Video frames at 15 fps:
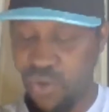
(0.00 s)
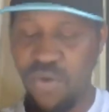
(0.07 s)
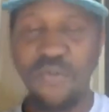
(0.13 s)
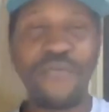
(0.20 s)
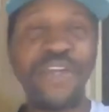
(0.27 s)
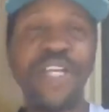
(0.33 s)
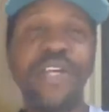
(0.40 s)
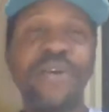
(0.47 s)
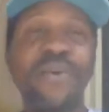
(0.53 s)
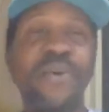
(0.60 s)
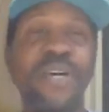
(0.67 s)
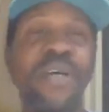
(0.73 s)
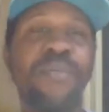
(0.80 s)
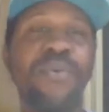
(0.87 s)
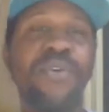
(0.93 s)
old
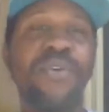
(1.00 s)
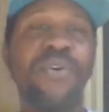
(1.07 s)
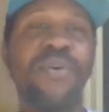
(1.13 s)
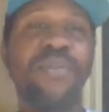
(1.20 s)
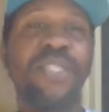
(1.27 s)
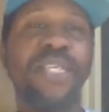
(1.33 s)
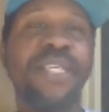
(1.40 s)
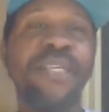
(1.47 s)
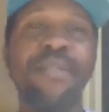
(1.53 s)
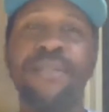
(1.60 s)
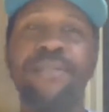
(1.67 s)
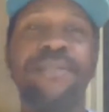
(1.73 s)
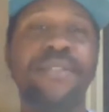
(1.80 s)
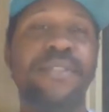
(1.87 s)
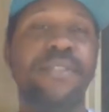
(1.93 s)
video up, you know what I'm
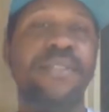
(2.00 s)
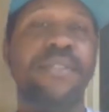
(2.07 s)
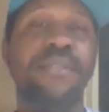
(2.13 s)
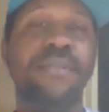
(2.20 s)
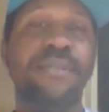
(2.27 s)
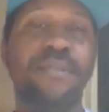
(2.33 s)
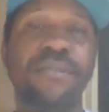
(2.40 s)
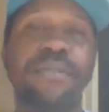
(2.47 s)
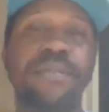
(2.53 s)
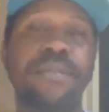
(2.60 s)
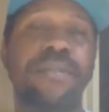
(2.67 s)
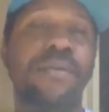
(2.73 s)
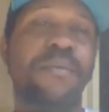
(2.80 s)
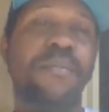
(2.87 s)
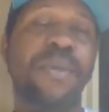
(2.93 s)
saying?
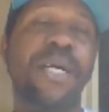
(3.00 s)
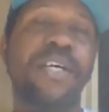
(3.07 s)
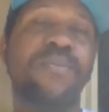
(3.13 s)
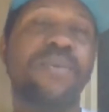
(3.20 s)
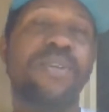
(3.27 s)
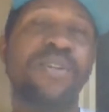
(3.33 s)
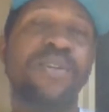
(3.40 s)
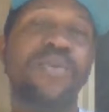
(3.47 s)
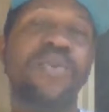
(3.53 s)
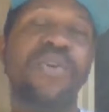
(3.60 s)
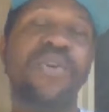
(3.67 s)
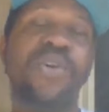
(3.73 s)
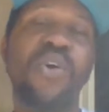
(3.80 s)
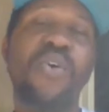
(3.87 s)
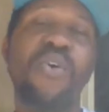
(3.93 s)
Might as well we
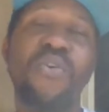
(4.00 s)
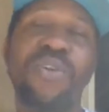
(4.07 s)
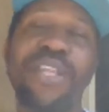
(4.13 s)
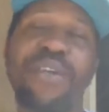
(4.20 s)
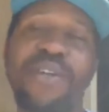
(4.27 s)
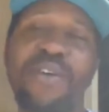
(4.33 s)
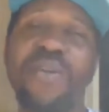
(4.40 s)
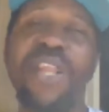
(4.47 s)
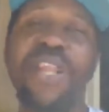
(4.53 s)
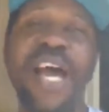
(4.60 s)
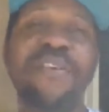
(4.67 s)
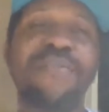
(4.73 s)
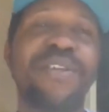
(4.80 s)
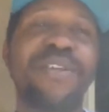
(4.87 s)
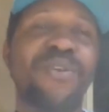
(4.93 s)
do a go go
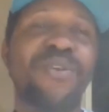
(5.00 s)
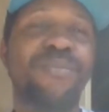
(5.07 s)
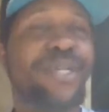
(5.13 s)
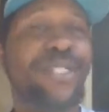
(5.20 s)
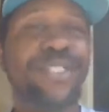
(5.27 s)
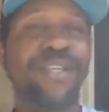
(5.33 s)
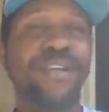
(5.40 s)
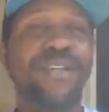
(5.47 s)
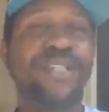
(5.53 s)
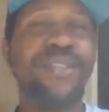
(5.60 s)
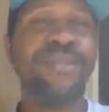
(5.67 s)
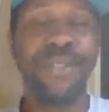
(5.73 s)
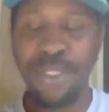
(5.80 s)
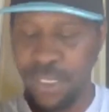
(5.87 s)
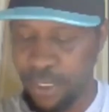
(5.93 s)
live a little bit, talk a
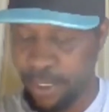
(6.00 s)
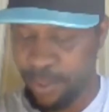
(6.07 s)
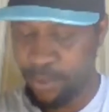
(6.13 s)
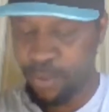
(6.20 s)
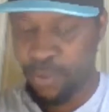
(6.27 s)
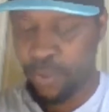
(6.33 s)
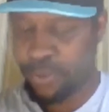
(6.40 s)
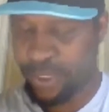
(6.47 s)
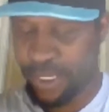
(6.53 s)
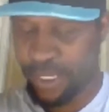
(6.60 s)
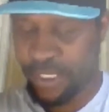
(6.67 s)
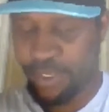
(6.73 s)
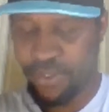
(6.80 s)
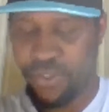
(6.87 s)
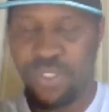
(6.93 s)
little shit, you know what I'm
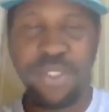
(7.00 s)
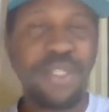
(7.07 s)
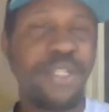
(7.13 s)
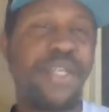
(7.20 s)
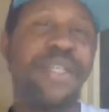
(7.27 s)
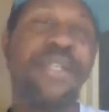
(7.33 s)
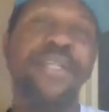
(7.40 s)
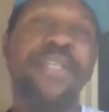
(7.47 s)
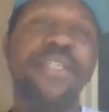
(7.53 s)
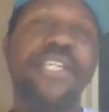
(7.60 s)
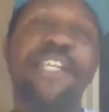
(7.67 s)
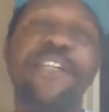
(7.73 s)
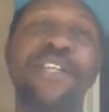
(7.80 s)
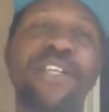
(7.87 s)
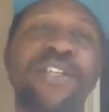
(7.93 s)
saying?
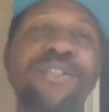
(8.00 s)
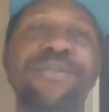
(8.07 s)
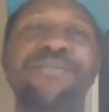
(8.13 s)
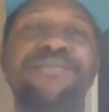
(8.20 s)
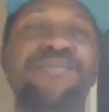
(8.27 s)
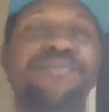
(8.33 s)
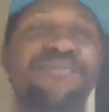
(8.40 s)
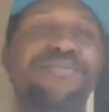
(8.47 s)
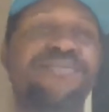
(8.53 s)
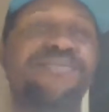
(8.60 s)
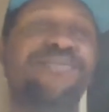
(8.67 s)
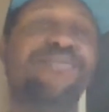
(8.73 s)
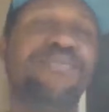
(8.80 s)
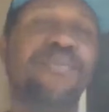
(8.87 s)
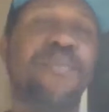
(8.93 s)
Hear a little
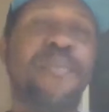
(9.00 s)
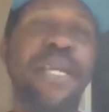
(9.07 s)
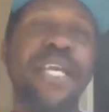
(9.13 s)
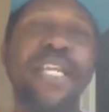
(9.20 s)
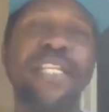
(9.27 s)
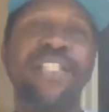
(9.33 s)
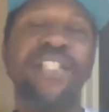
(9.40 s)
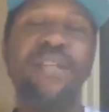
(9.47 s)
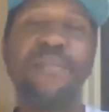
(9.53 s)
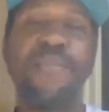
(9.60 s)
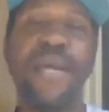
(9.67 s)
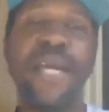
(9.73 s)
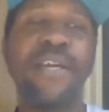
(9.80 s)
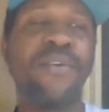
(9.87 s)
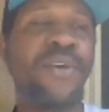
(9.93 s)
beatage in the
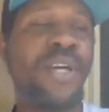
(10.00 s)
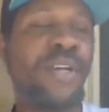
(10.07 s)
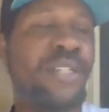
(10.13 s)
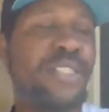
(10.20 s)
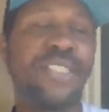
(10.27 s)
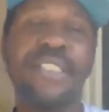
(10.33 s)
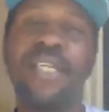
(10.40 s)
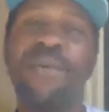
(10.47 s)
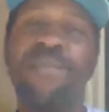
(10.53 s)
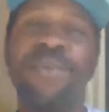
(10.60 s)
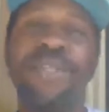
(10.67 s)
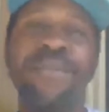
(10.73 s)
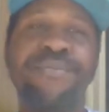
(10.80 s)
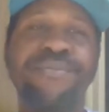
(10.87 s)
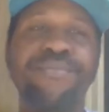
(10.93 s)
background or
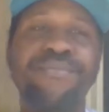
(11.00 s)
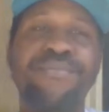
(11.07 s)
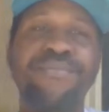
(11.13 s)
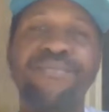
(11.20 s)
something and